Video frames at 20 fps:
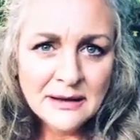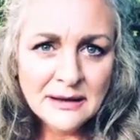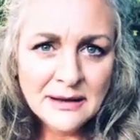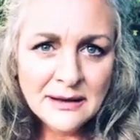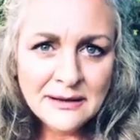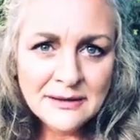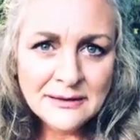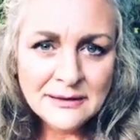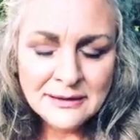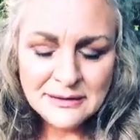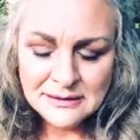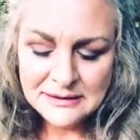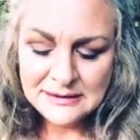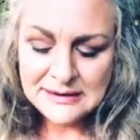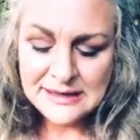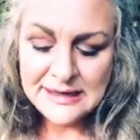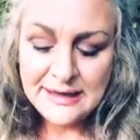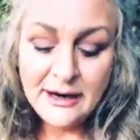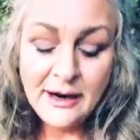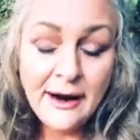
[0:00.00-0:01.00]
Oh
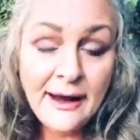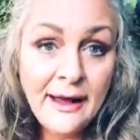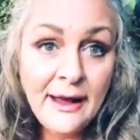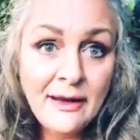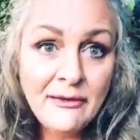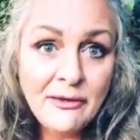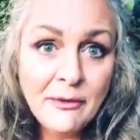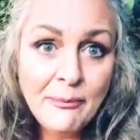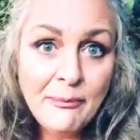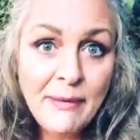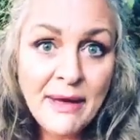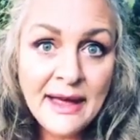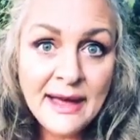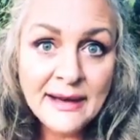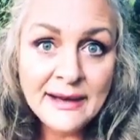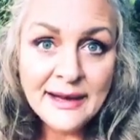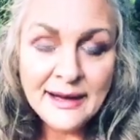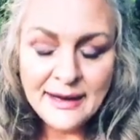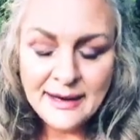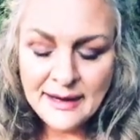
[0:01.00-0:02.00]
dear, I have a
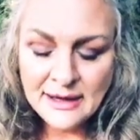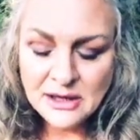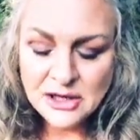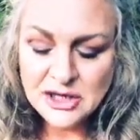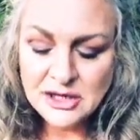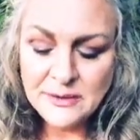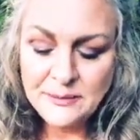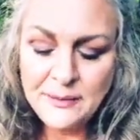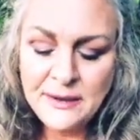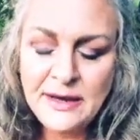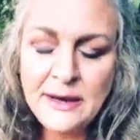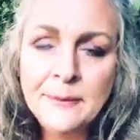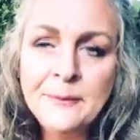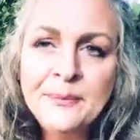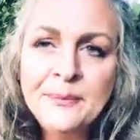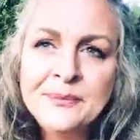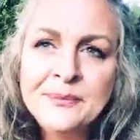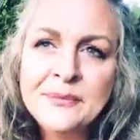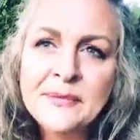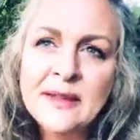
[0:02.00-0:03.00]
bad connection. But
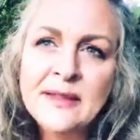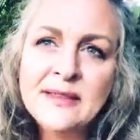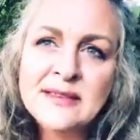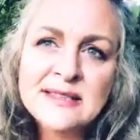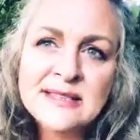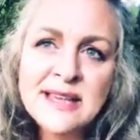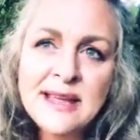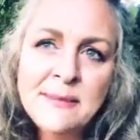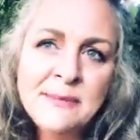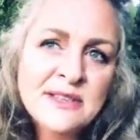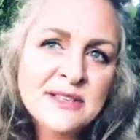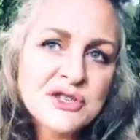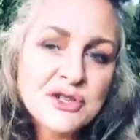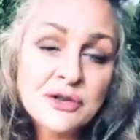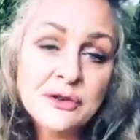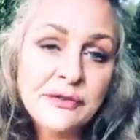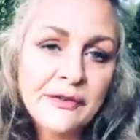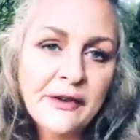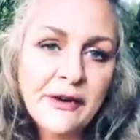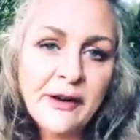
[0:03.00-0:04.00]
the same is true
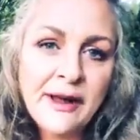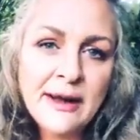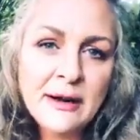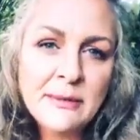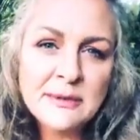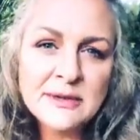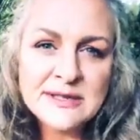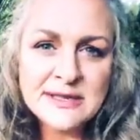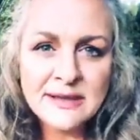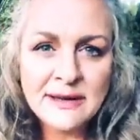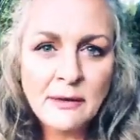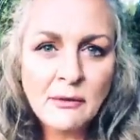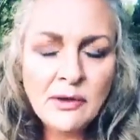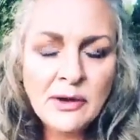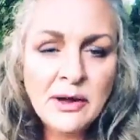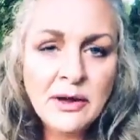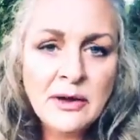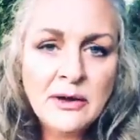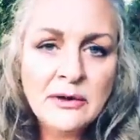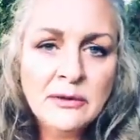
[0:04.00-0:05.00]
for your animals, and I want
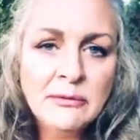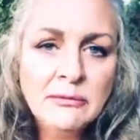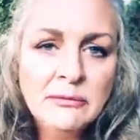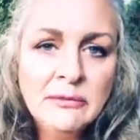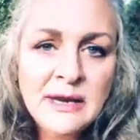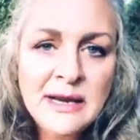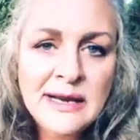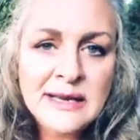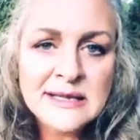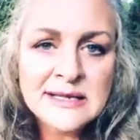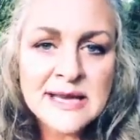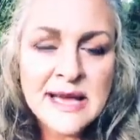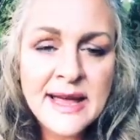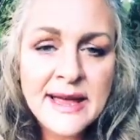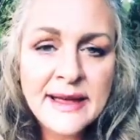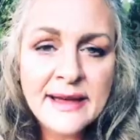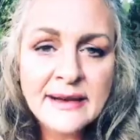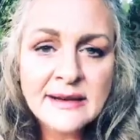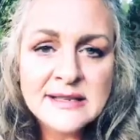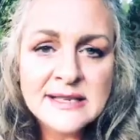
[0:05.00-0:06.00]
you to really
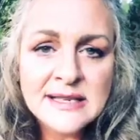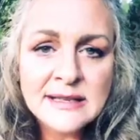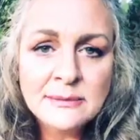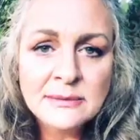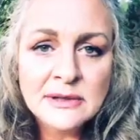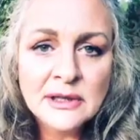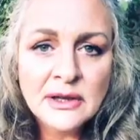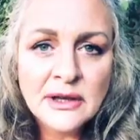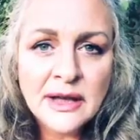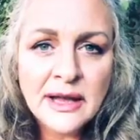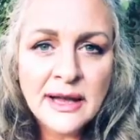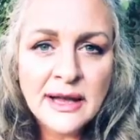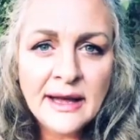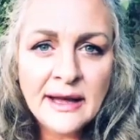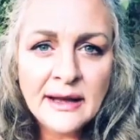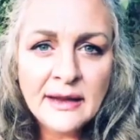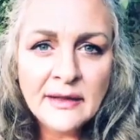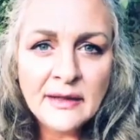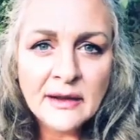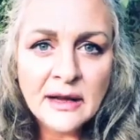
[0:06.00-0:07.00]
take a deep look
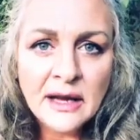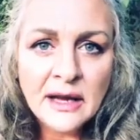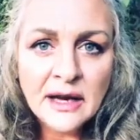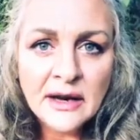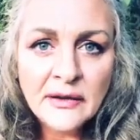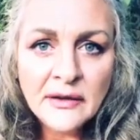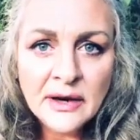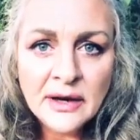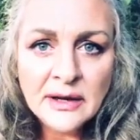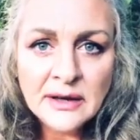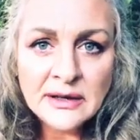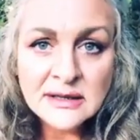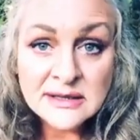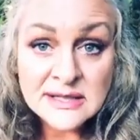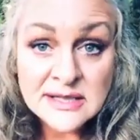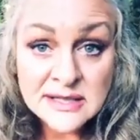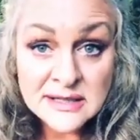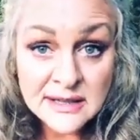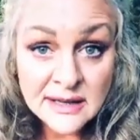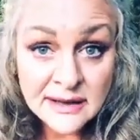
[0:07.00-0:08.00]
at the current
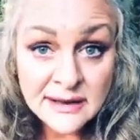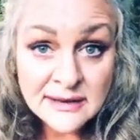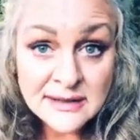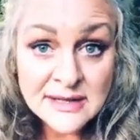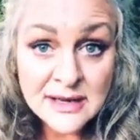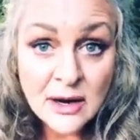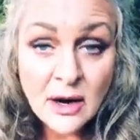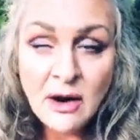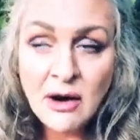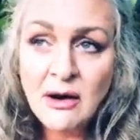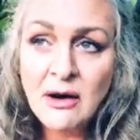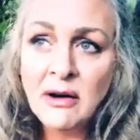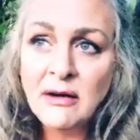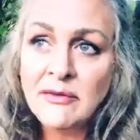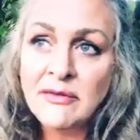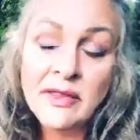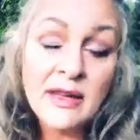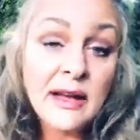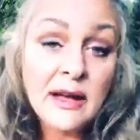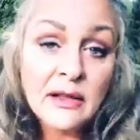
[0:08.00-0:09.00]
state of
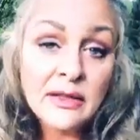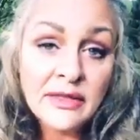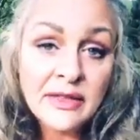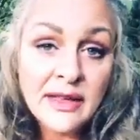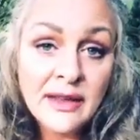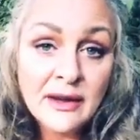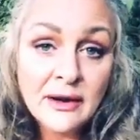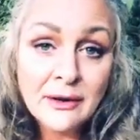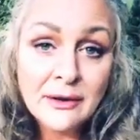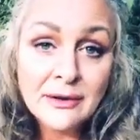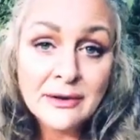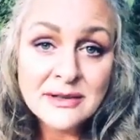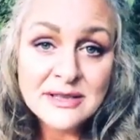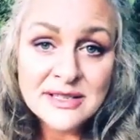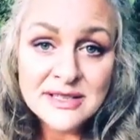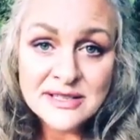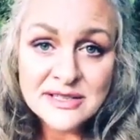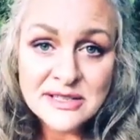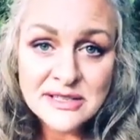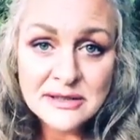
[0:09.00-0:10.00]
the healthcare
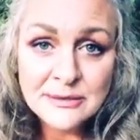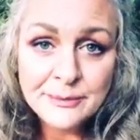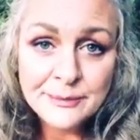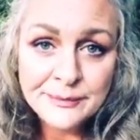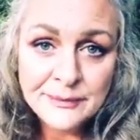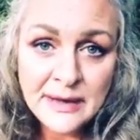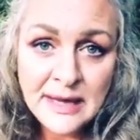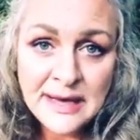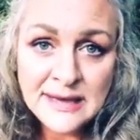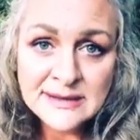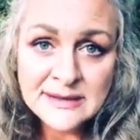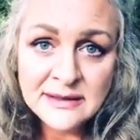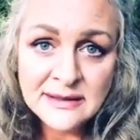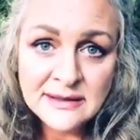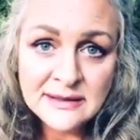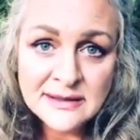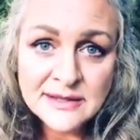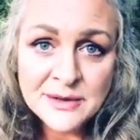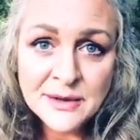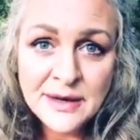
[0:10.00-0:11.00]
system as it
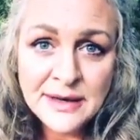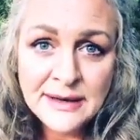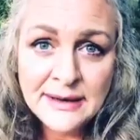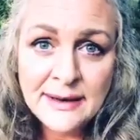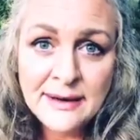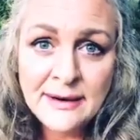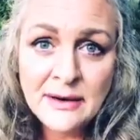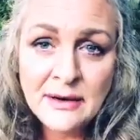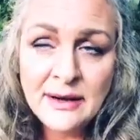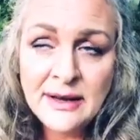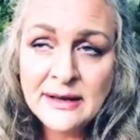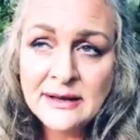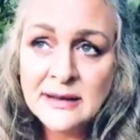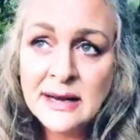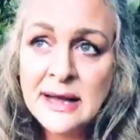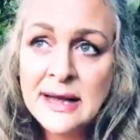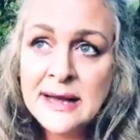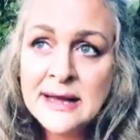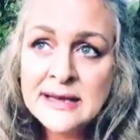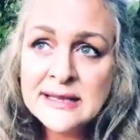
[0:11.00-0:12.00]
is right now, and
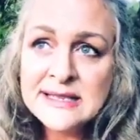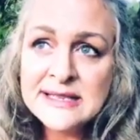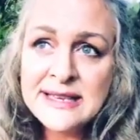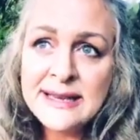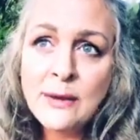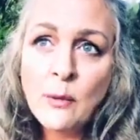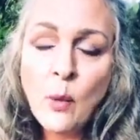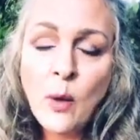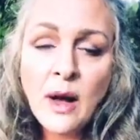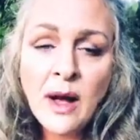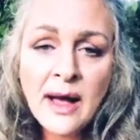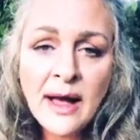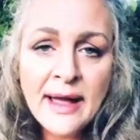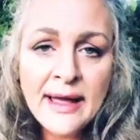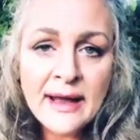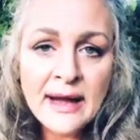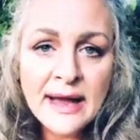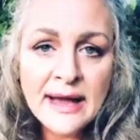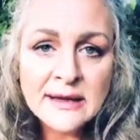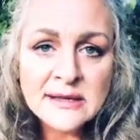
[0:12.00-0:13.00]
see why
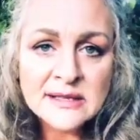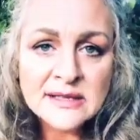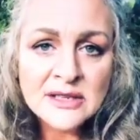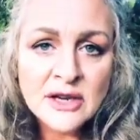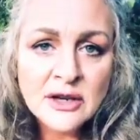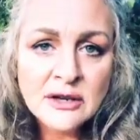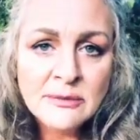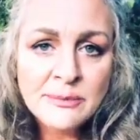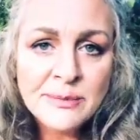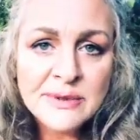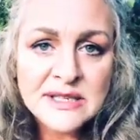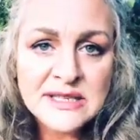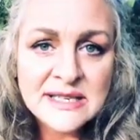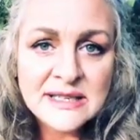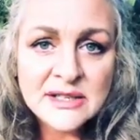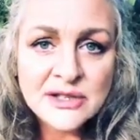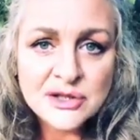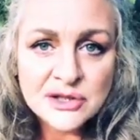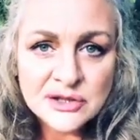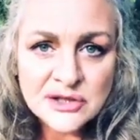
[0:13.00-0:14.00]
it has no
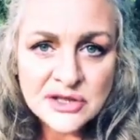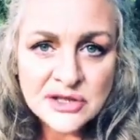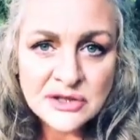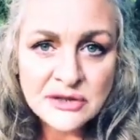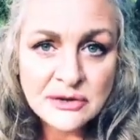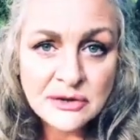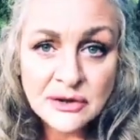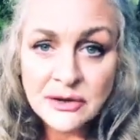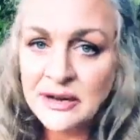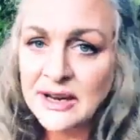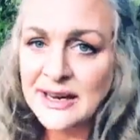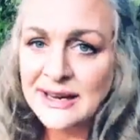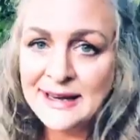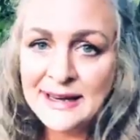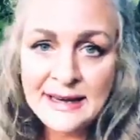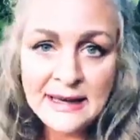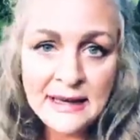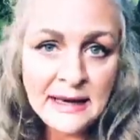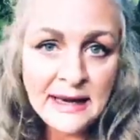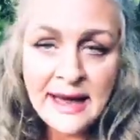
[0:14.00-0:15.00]
potential to create
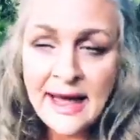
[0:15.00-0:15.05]
healing.